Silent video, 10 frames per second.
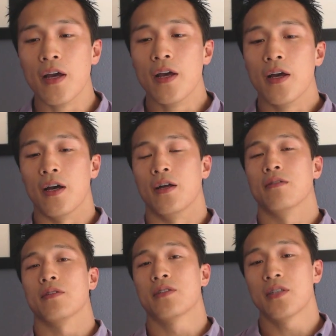This
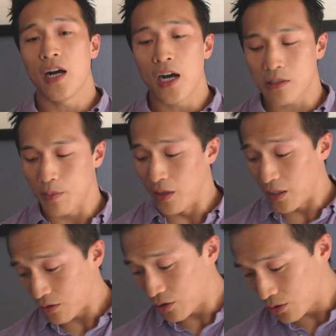sucks. My legs are
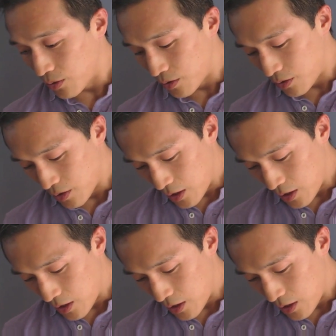sore.